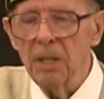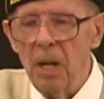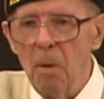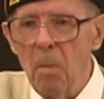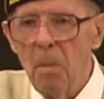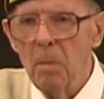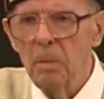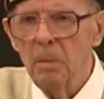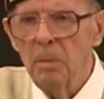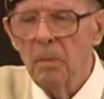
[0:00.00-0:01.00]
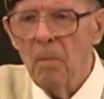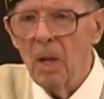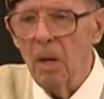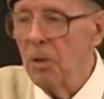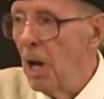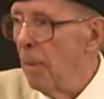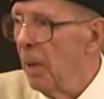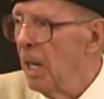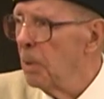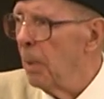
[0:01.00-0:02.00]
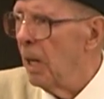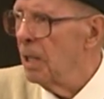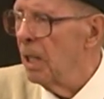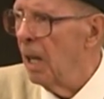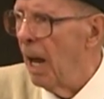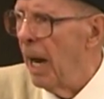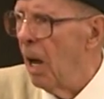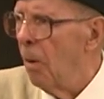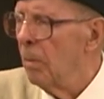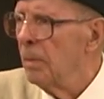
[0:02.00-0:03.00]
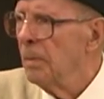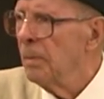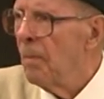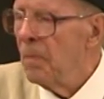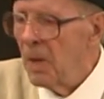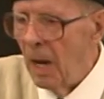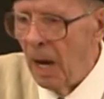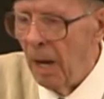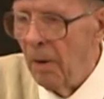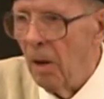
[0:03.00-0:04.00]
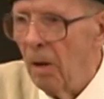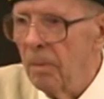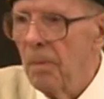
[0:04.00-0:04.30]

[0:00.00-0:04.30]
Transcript: uh, little Japanese place and got out. And uh,